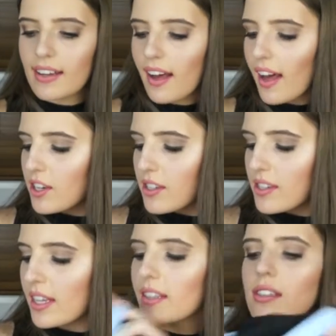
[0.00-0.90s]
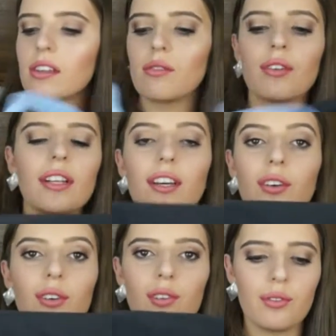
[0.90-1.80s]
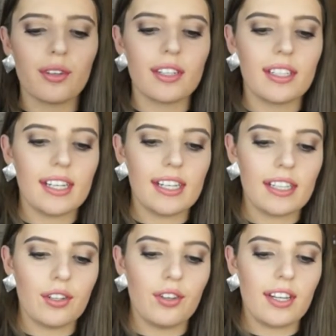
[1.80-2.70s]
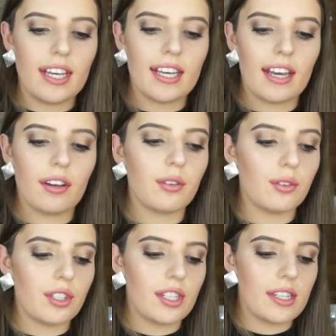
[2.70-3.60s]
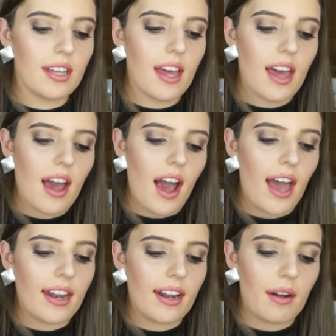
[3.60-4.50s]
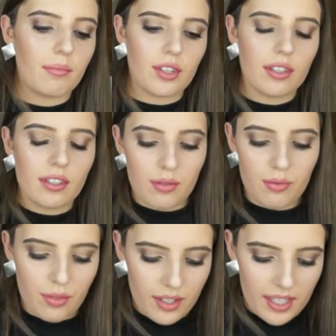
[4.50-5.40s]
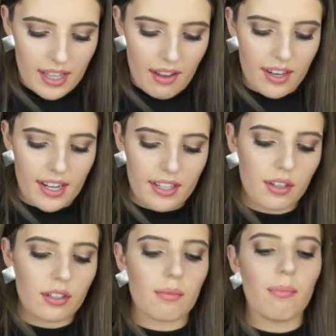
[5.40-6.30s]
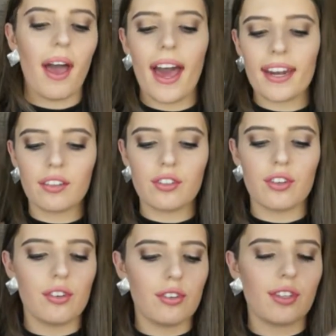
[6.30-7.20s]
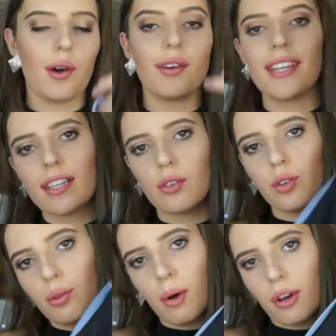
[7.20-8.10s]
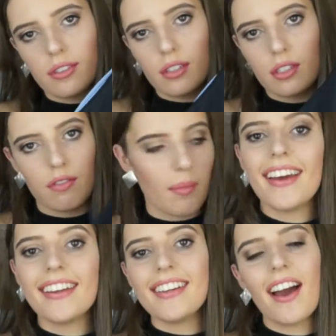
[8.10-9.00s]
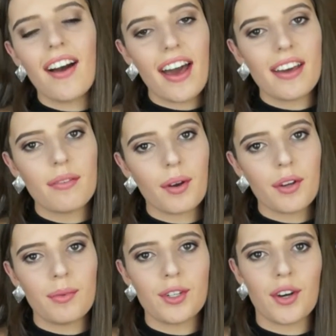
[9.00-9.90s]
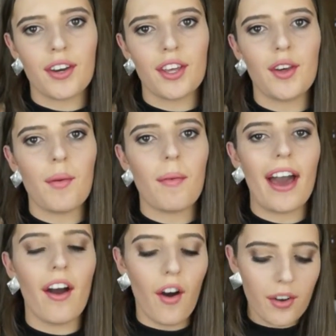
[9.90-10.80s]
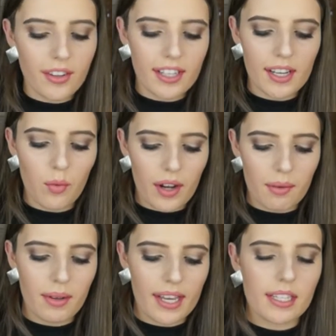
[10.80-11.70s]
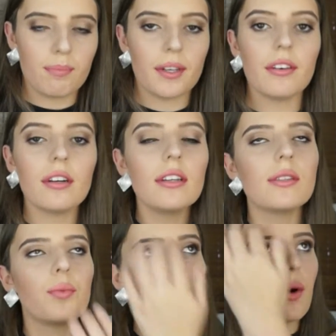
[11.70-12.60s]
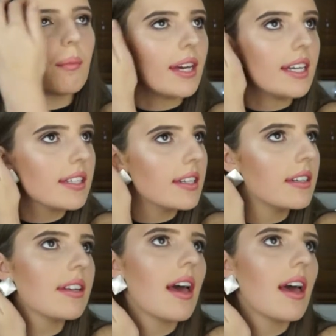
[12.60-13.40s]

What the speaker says: I just think this is really cool, really unique and gorgeous, and I'm just really loving it. It's got some padding too, so it ticks all the boxes for me. Now I am going to be showing you my only one piece, because with one pieces,